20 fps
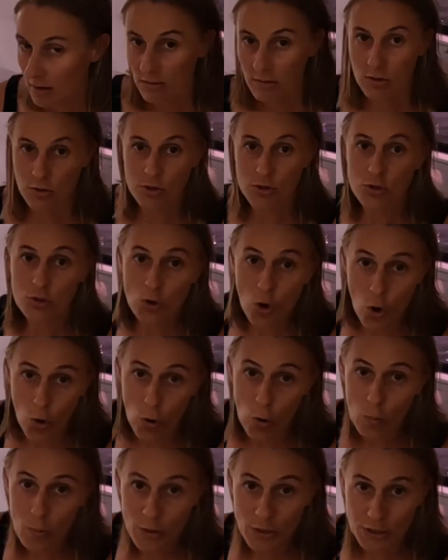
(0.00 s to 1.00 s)
There's
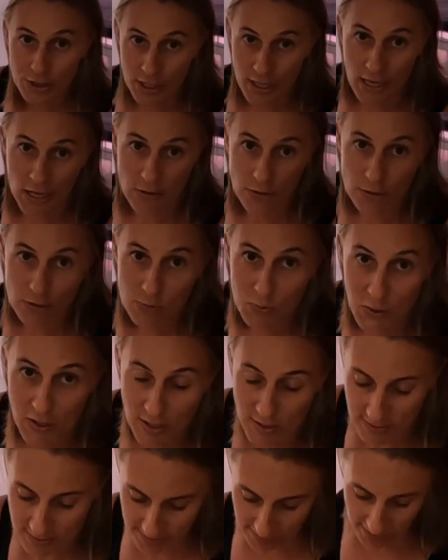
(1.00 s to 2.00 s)
so much counter
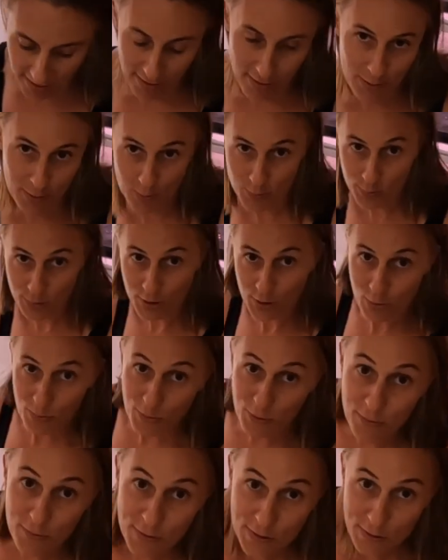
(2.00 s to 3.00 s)
space, and when you're
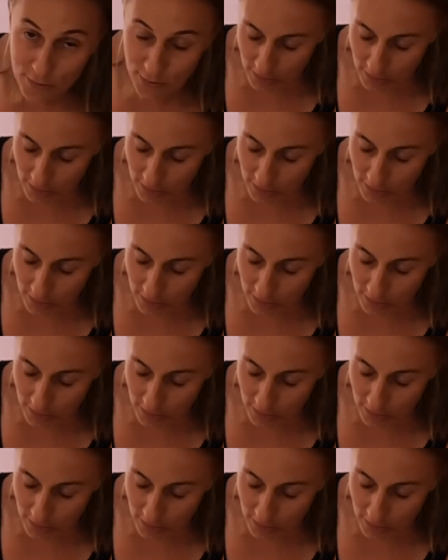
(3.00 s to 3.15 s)
moving